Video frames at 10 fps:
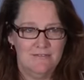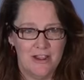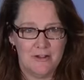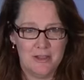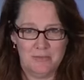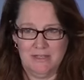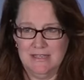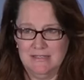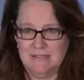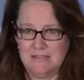very
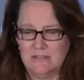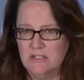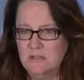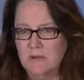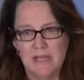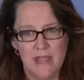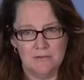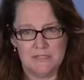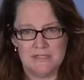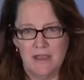pleased to
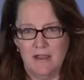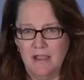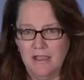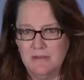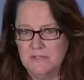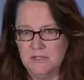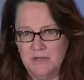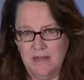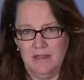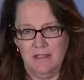announce that I am
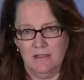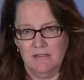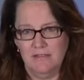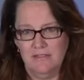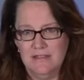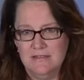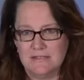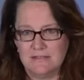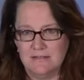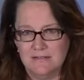donating these